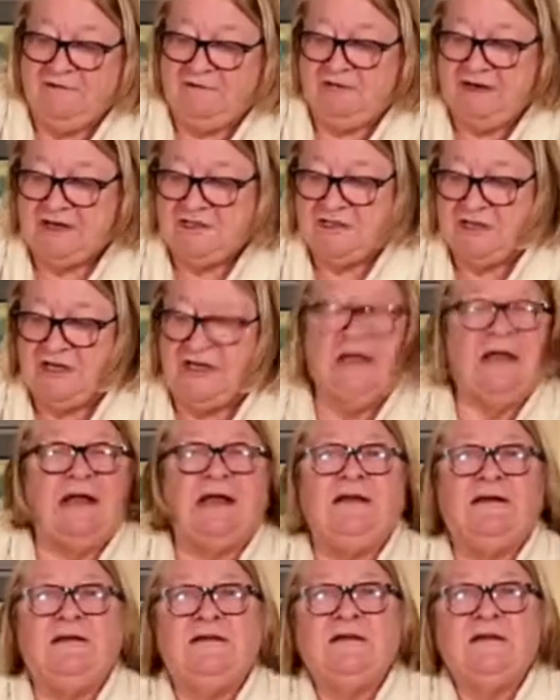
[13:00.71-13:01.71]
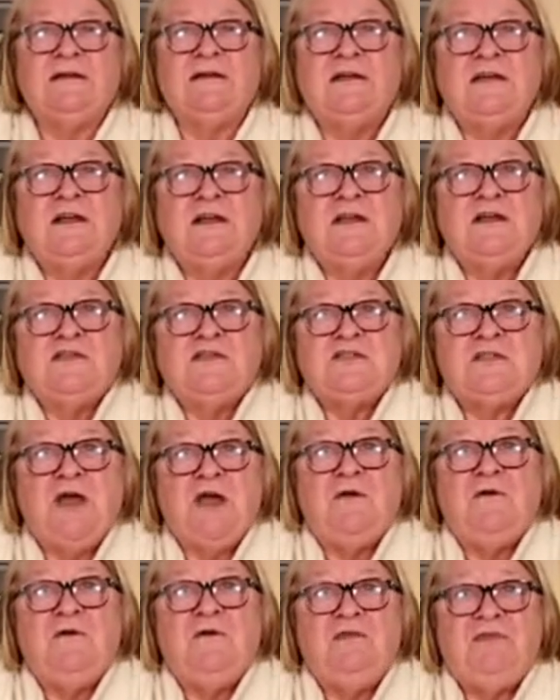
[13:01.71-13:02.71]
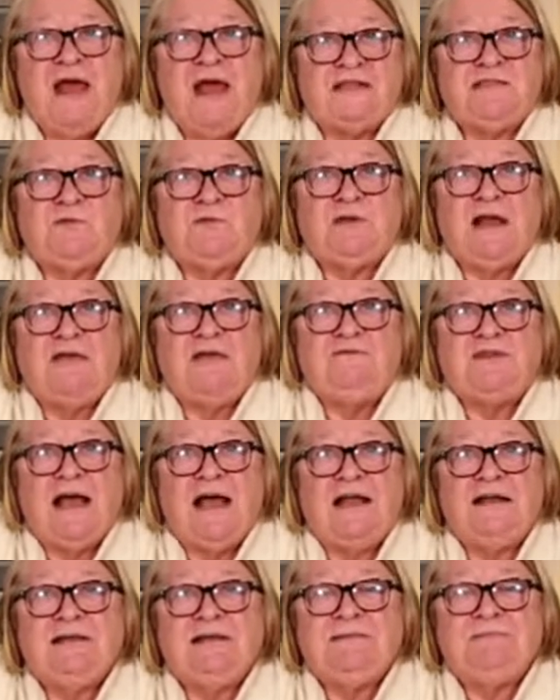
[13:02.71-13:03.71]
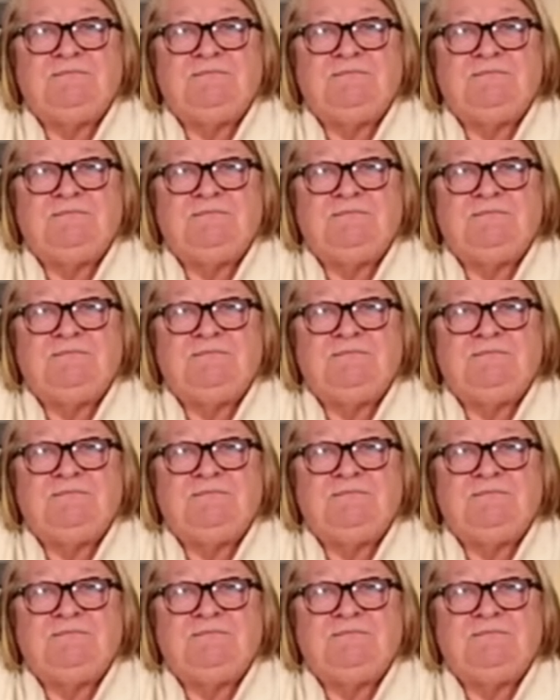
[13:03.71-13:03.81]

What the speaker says: a fresh chili. So that's what I've done.